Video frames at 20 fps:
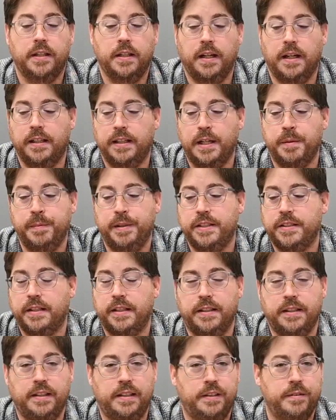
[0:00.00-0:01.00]
that means
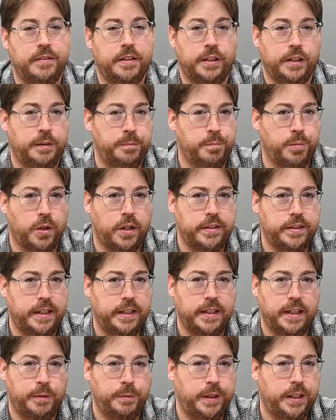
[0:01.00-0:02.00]
that even in broad
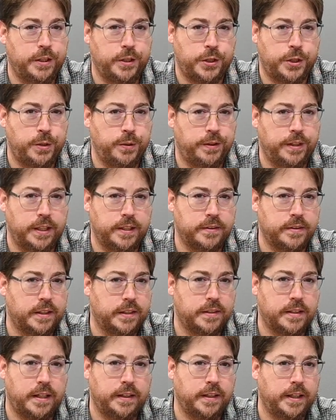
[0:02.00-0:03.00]
daylight, we can shoot things
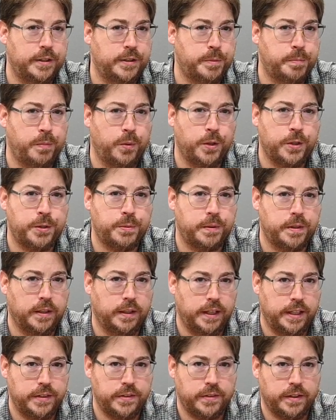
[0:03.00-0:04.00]
like sideline sports with a
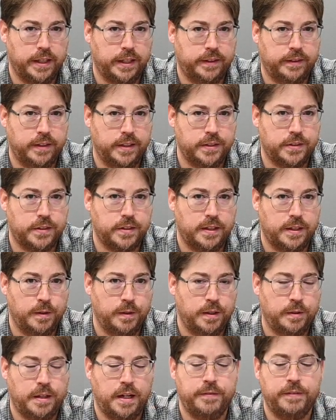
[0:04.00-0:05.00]
lens like this.
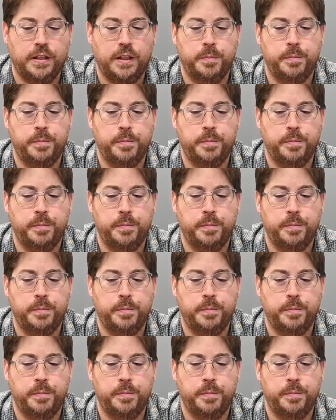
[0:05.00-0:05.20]
Having the